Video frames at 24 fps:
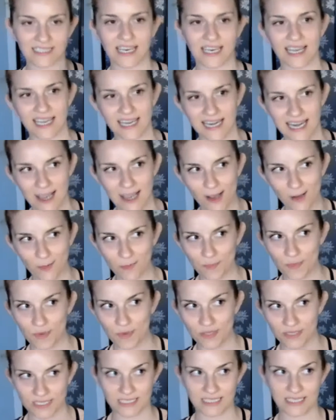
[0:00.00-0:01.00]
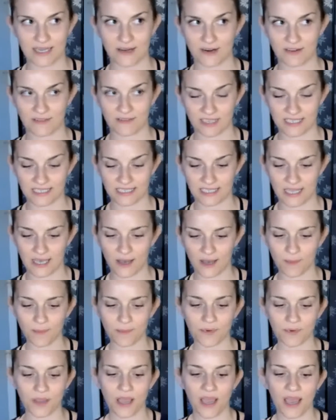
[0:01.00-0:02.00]
that can help pull us out of the
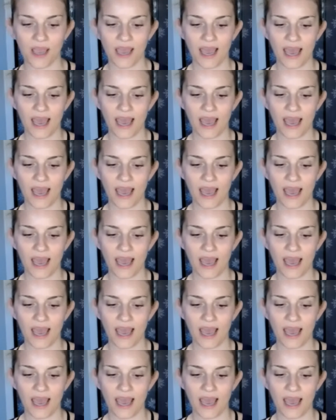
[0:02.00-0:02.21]
slump.